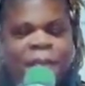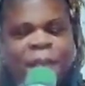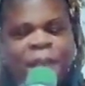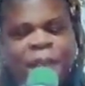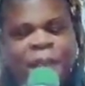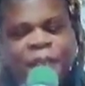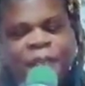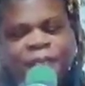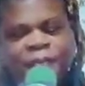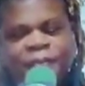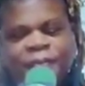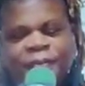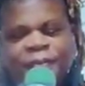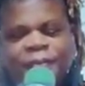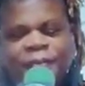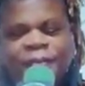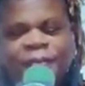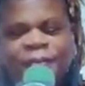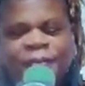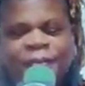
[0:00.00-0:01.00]

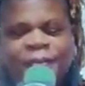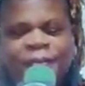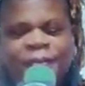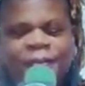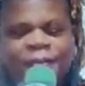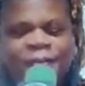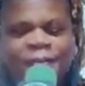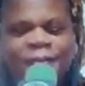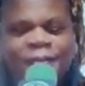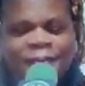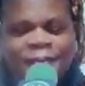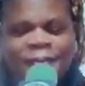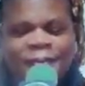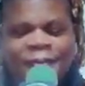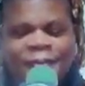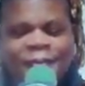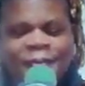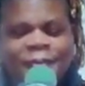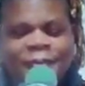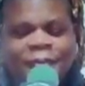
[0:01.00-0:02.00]

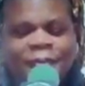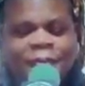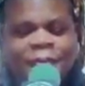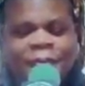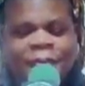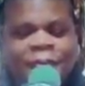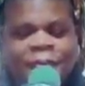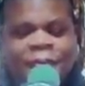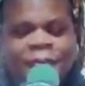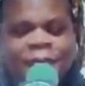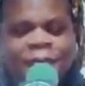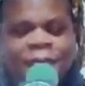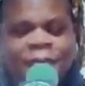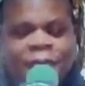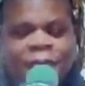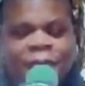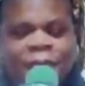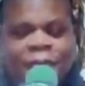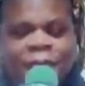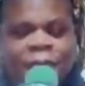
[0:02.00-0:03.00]

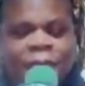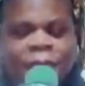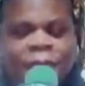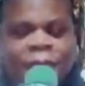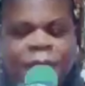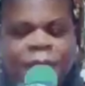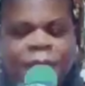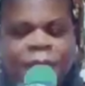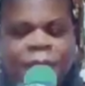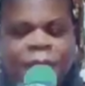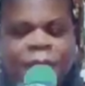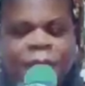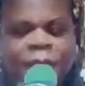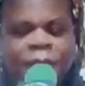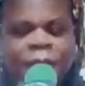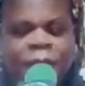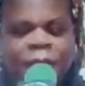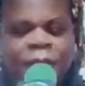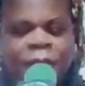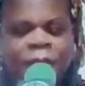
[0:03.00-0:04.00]

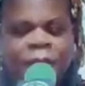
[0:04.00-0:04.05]
(no one is talking)